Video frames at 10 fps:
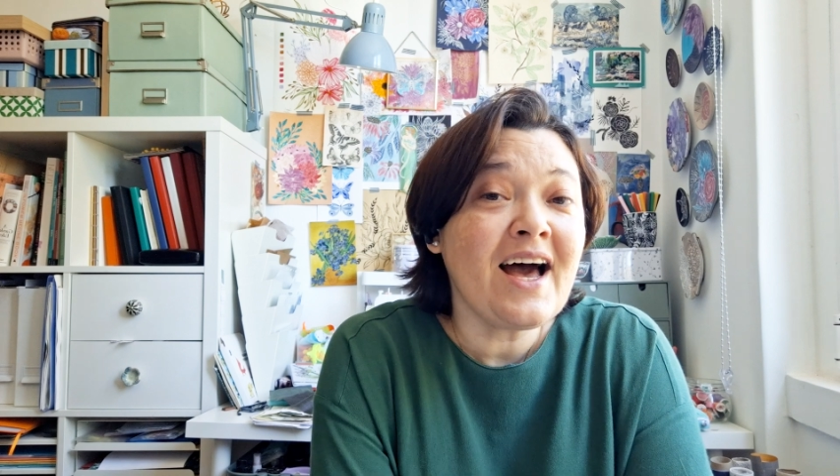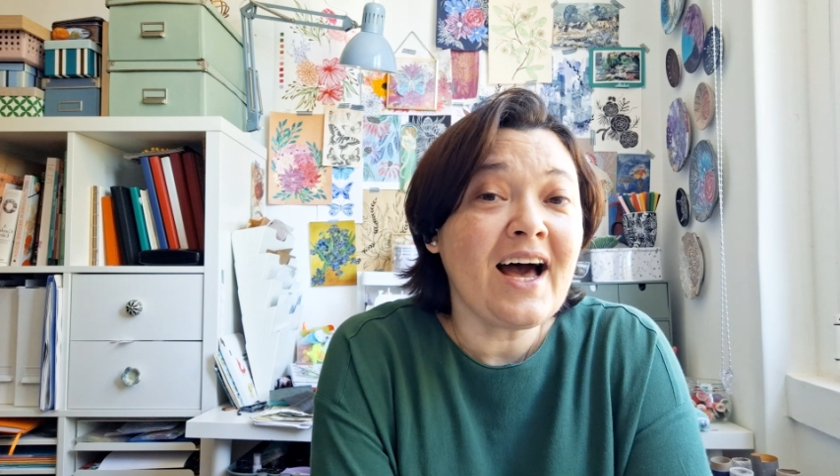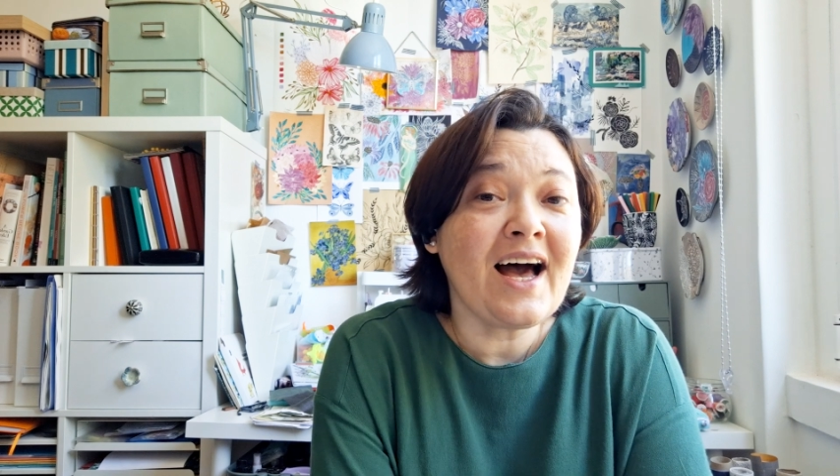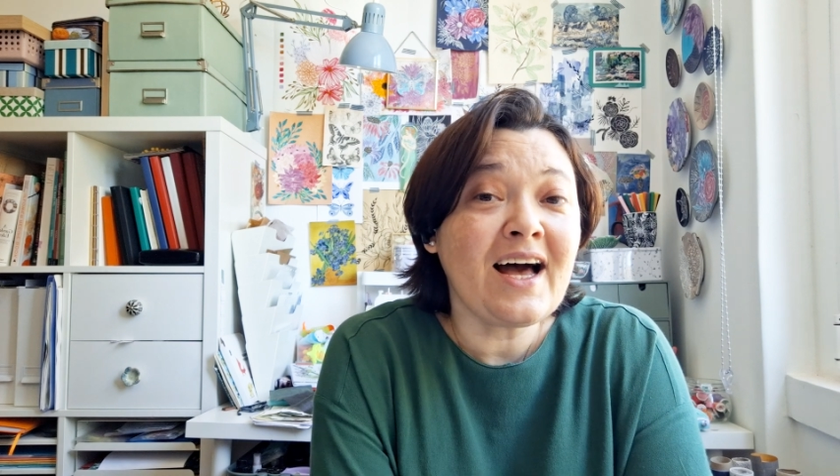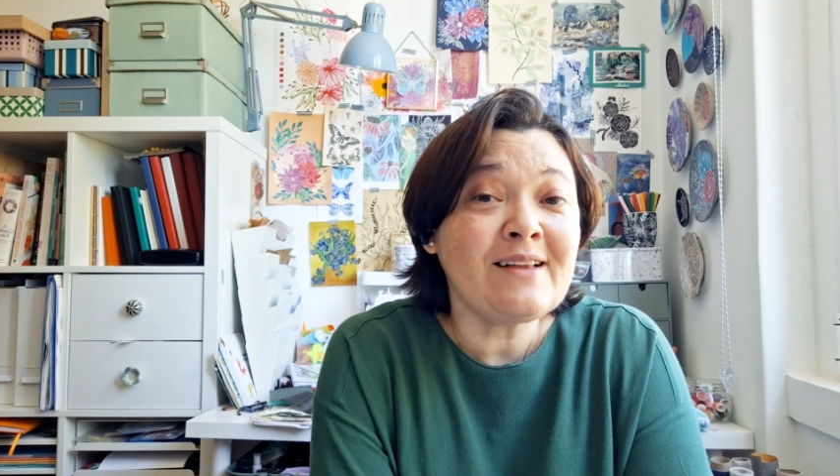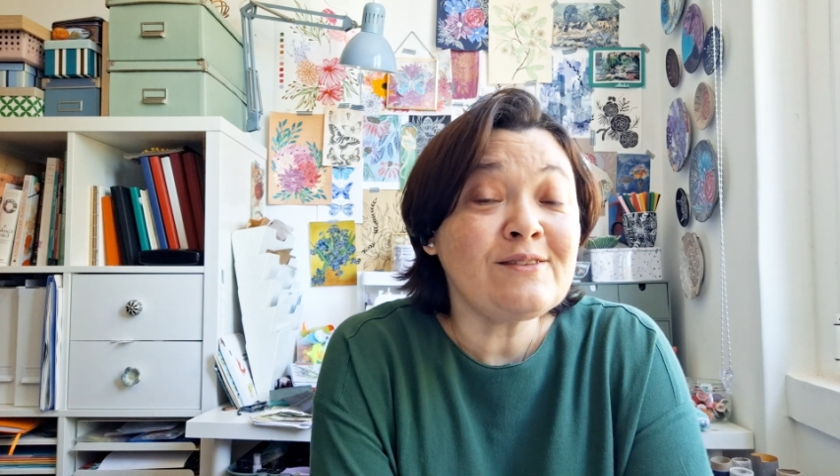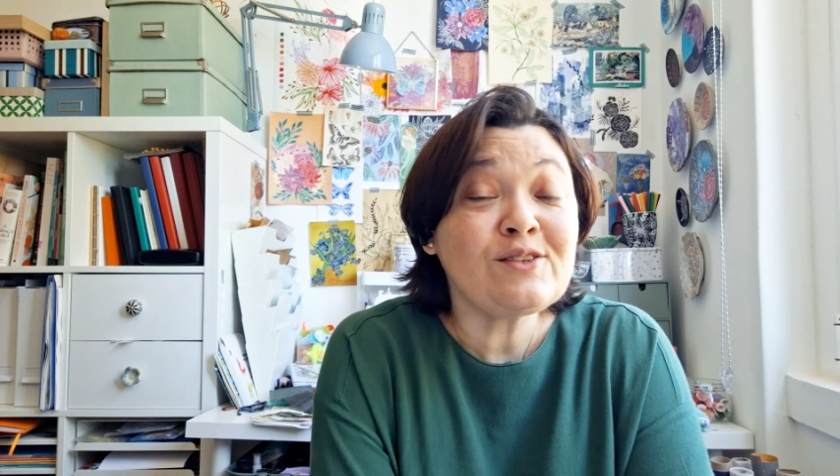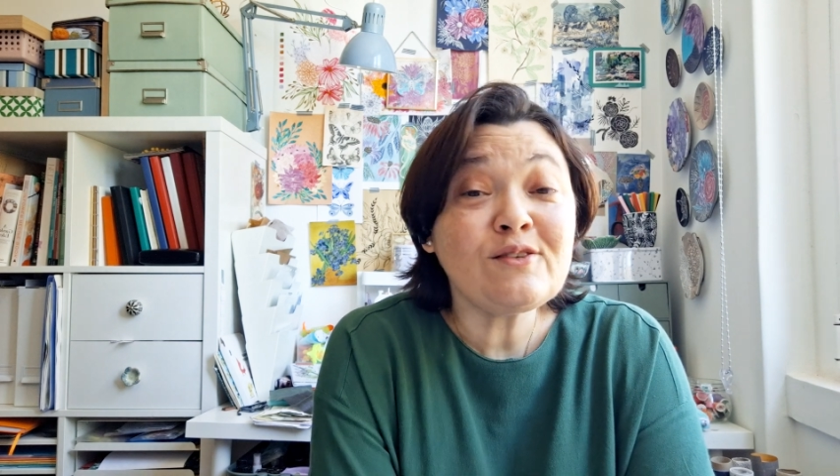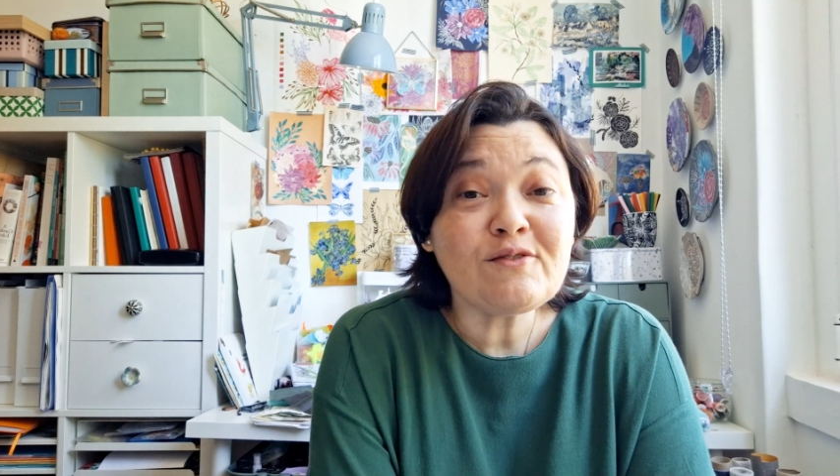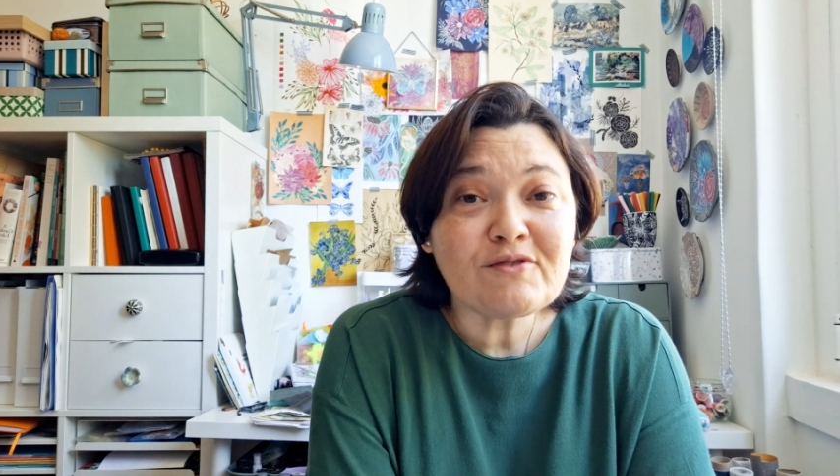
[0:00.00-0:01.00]

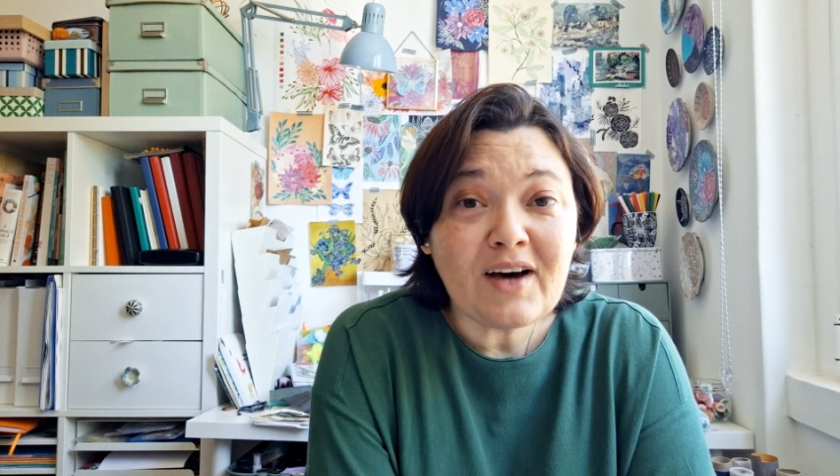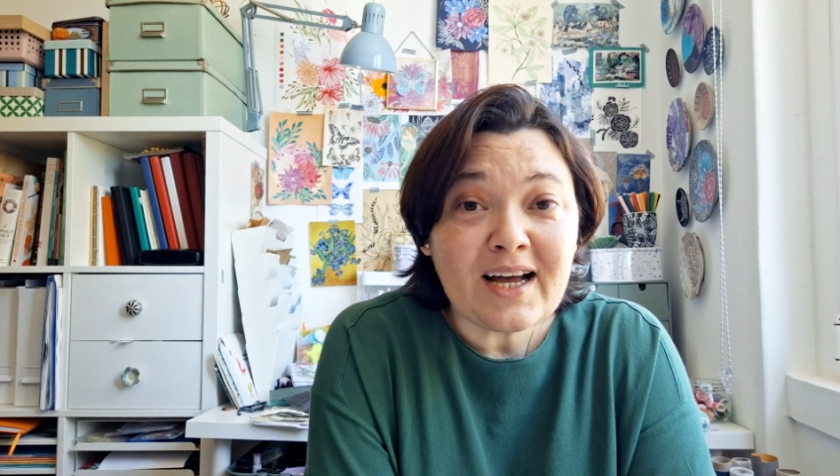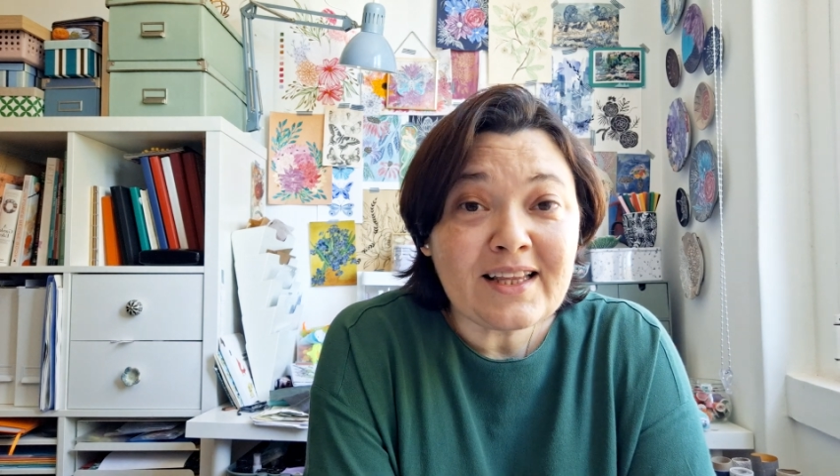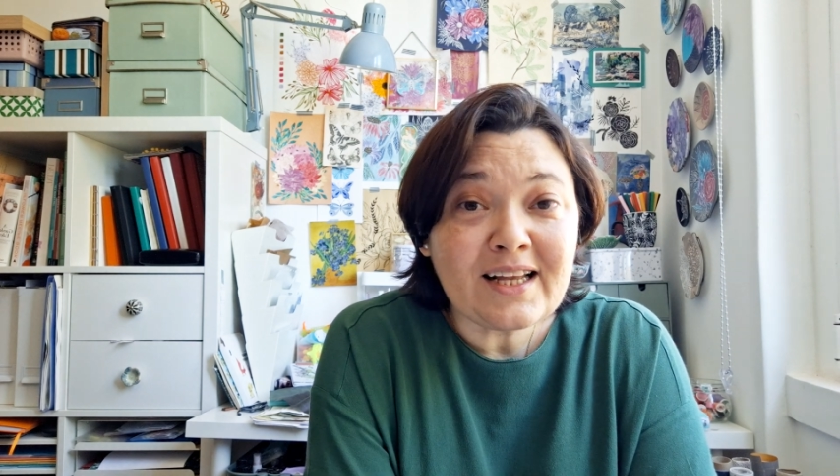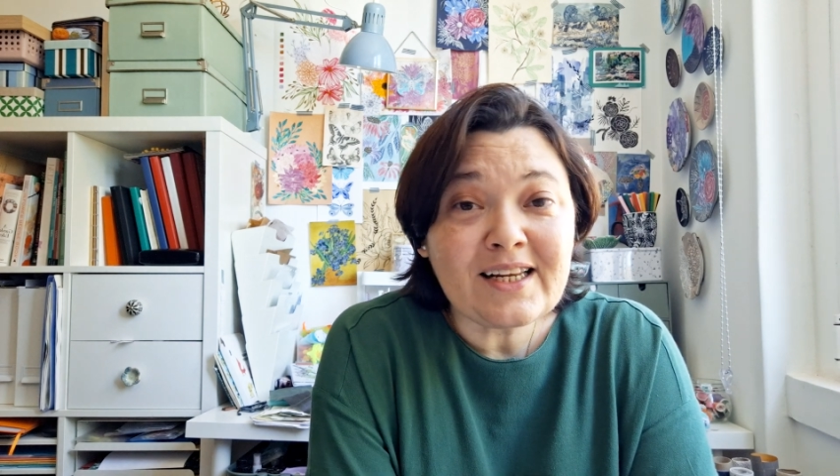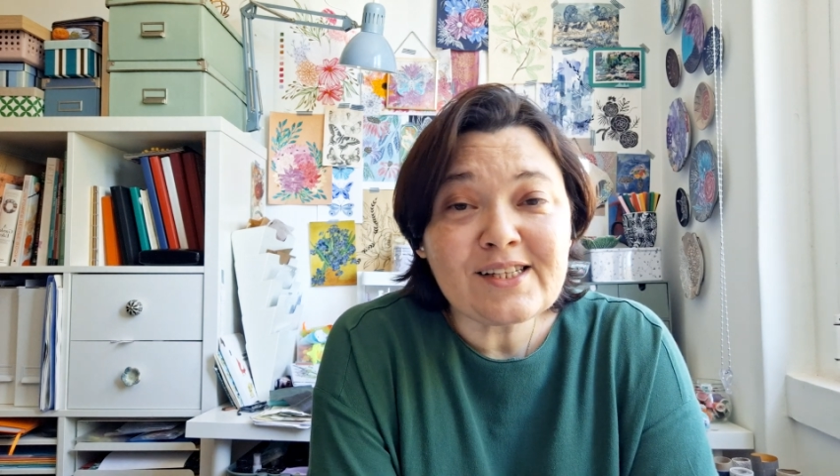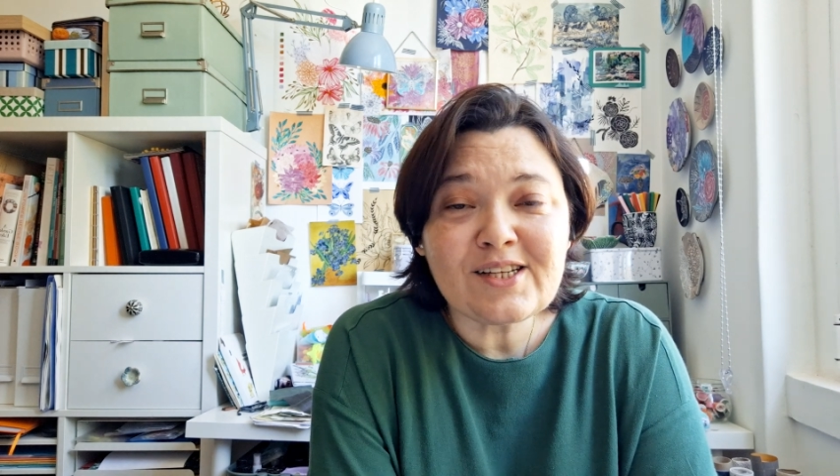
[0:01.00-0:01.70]
and to finally